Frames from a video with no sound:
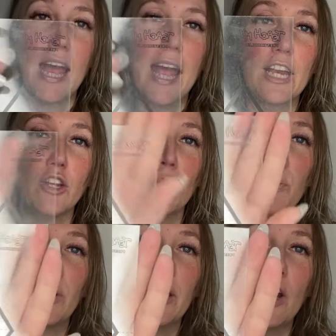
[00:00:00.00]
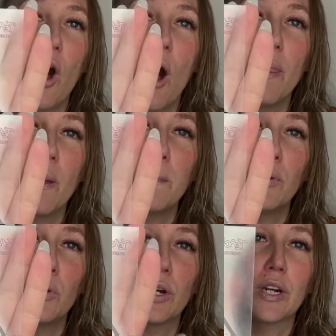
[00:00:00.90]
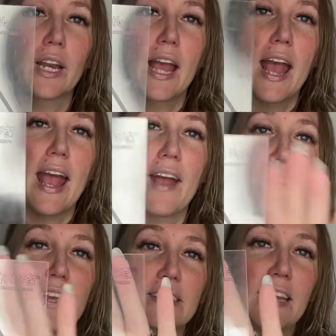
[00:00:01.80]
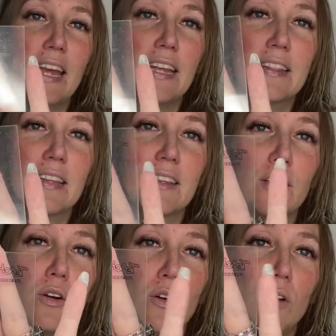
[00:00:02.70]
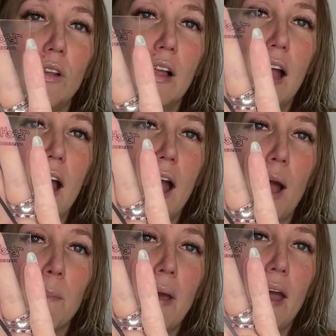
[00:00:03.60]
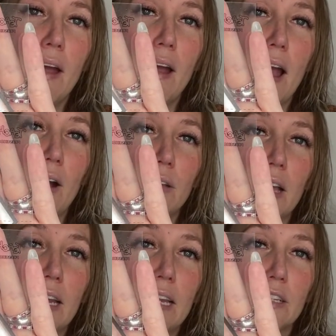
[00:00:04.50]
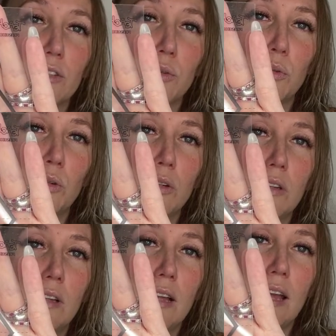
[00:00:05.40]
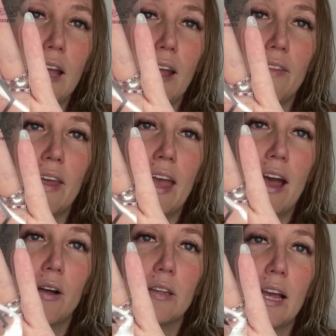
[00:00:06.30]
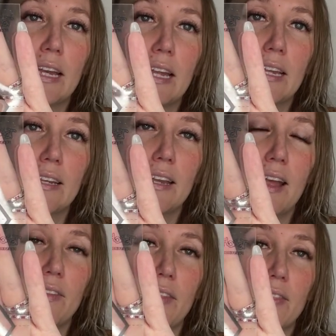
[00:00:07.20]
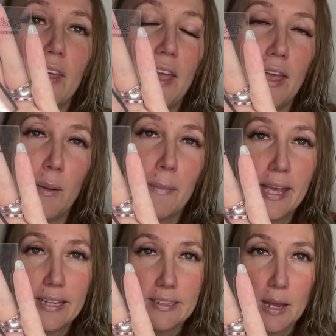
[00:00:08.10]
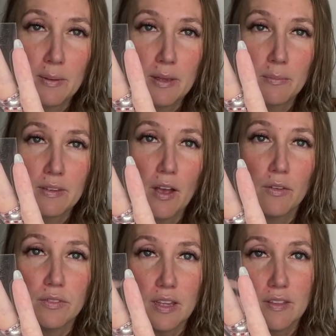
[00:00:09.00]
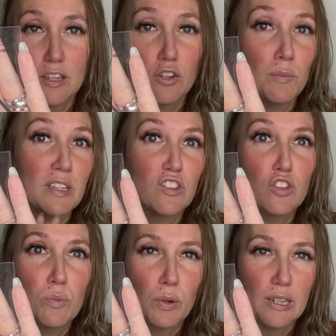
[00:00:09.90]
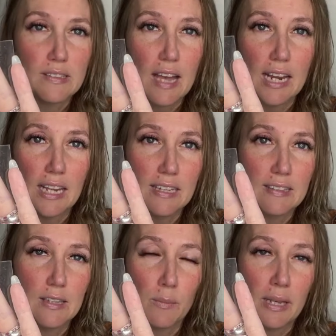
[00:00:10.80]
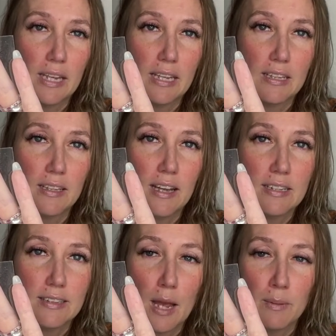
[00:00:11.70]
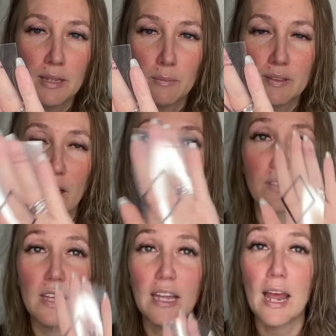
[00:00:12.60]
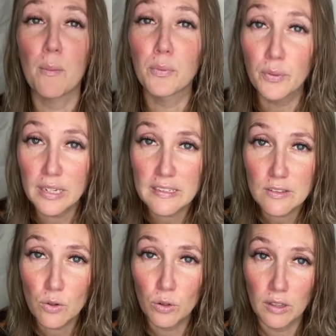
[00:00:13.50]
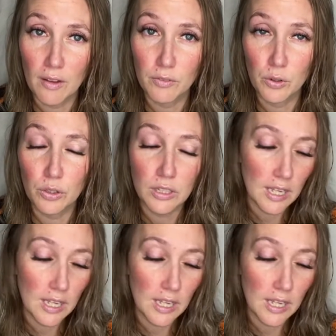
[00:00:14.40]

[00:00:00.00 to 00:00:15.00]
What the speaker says: and you put it on the board, and they take the little outlining tool and they outline it, and then they make a diamond themselves. And then you can be super excited because they're making a diamond themselves. And at preschool level,